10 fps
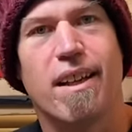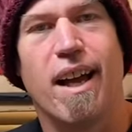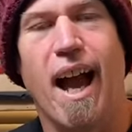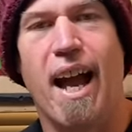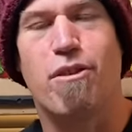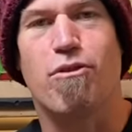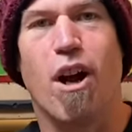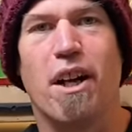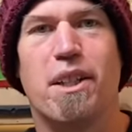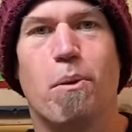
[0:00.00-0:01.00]
And
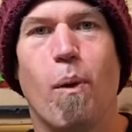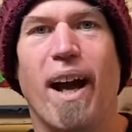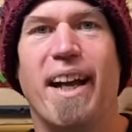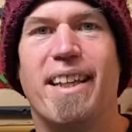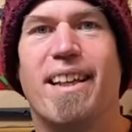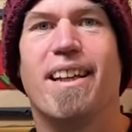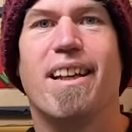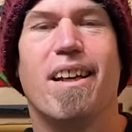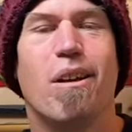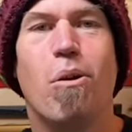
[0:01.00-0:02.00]
ride away.
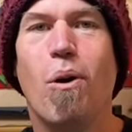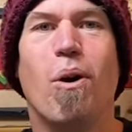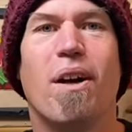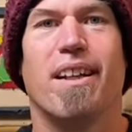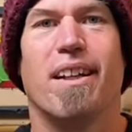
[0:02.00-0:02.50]
Whew!